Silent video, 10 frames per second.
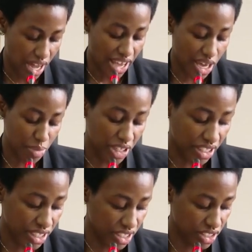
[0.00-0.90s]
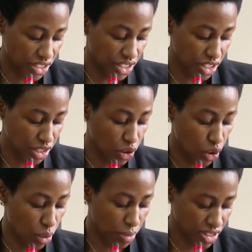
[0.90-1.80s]
I am engaged in
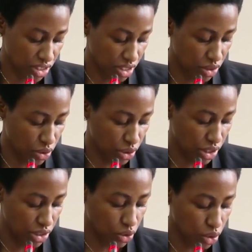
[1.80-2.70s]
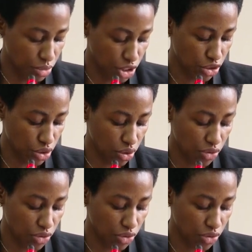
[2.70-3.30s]
commission